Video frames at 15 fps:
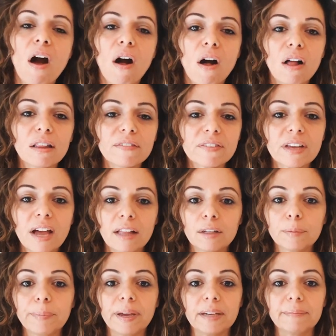all of the
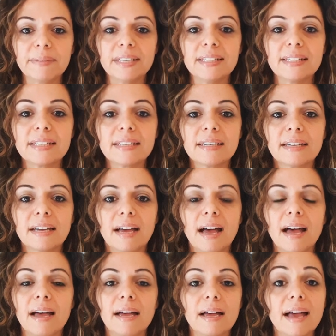color pigment
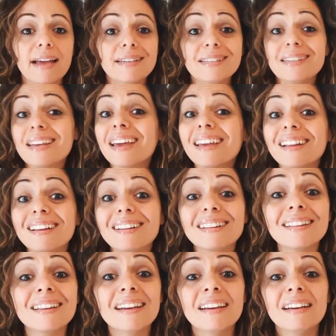
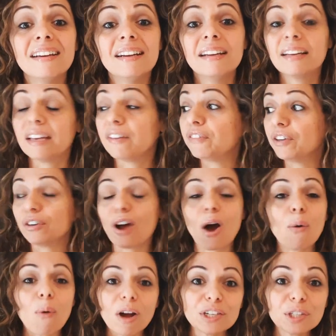until, if you're
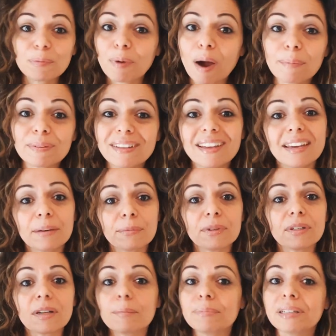not watching properly, it
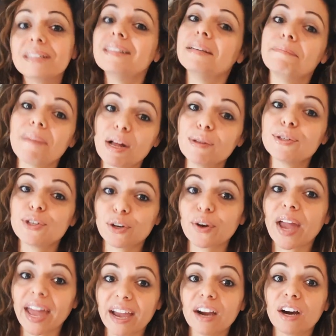will completely melt your
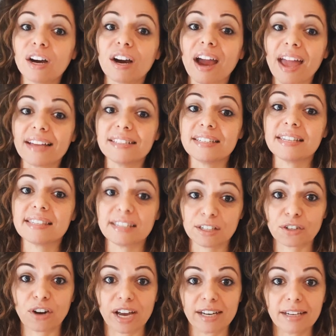hair and
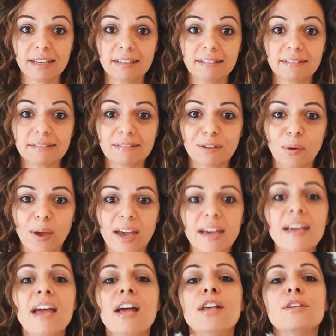disintegrate it,
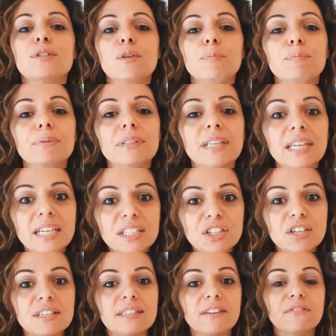okay? So bleach
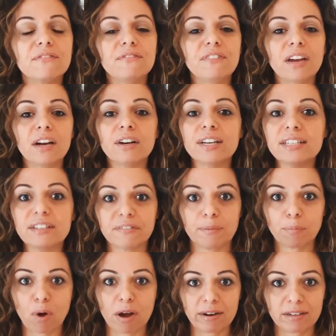is a very
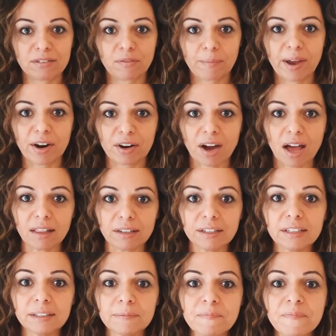different product from hair
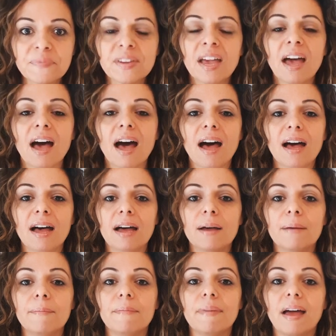color
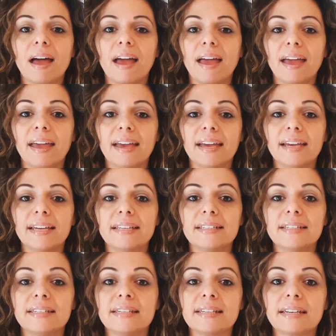
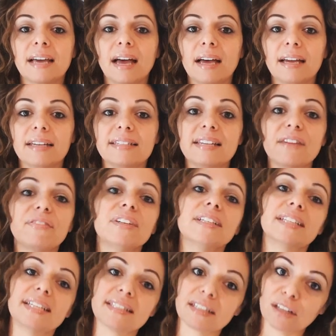and
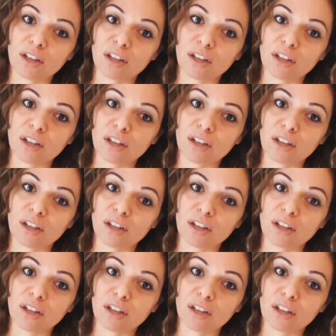definitely is